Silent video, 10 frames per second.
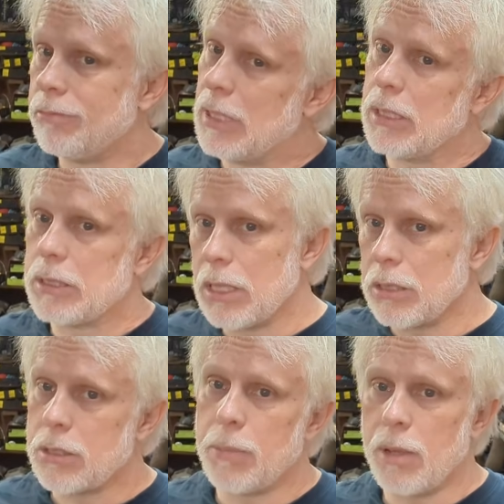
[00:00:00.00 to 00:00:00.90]
it
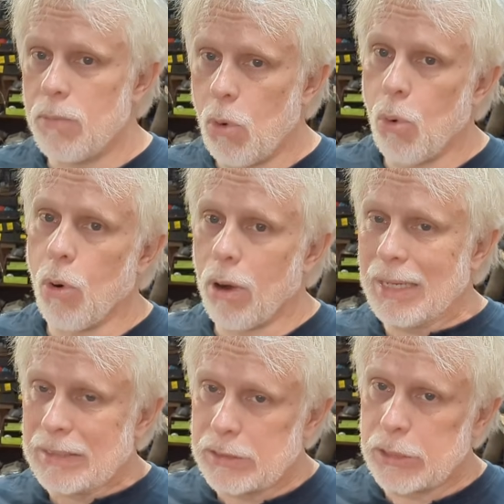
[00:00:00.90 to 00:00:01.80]
tends to be more
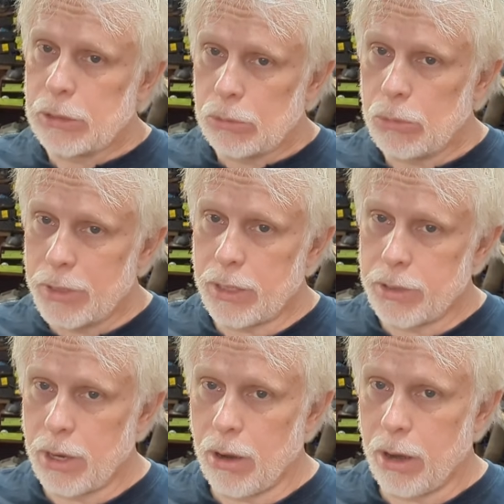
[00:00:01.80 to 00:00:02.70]
in tune with the
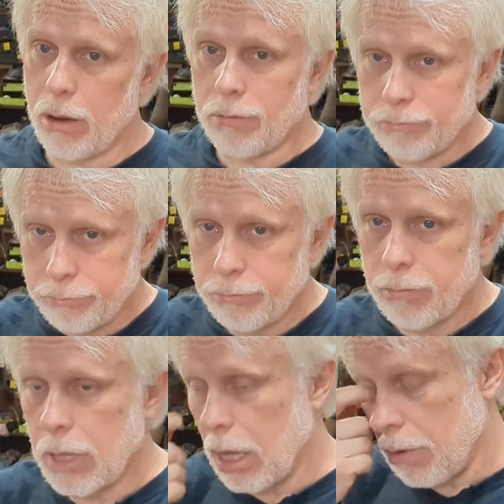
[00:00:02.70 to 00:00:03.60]
interior.
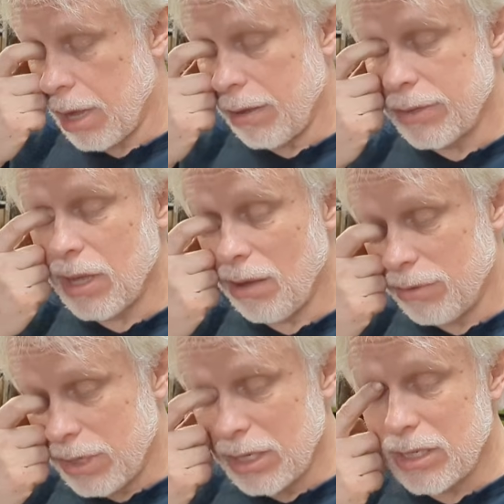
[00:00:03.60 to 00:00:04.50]
Okay, so
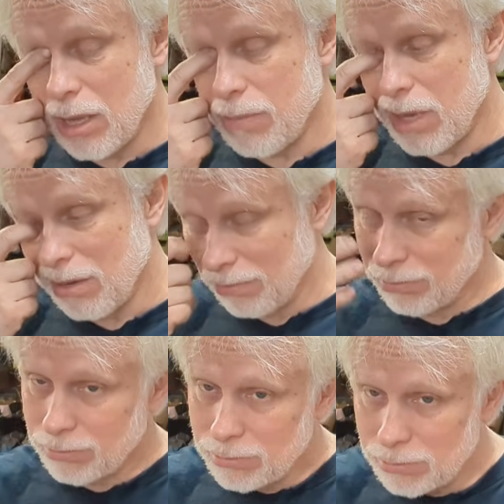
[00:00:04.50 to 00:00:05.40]
just something
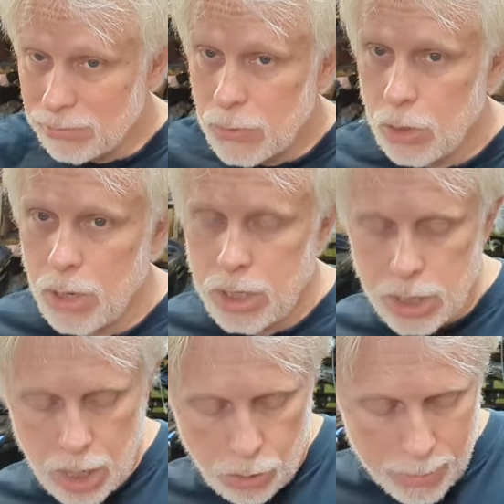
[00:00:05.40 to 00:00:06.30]
you need
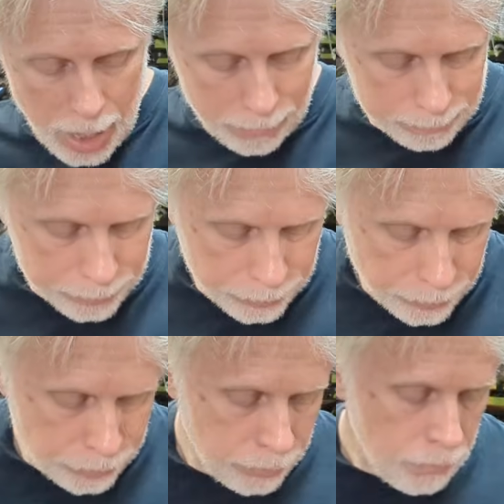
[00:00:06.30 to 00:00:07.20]
to know about.
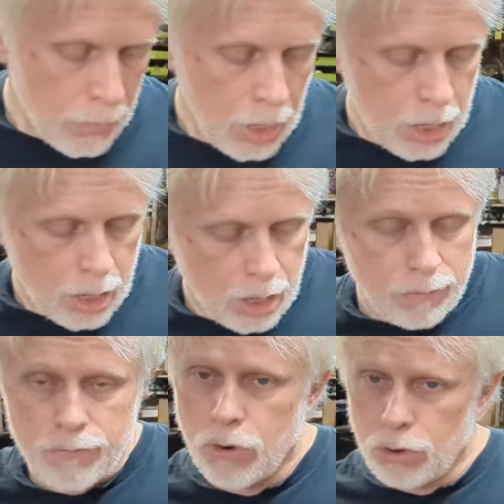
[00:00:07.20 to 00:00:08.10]

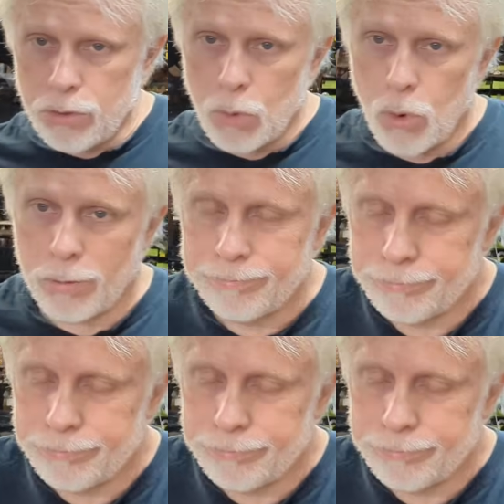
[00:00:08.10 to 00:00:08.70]
Furthermore,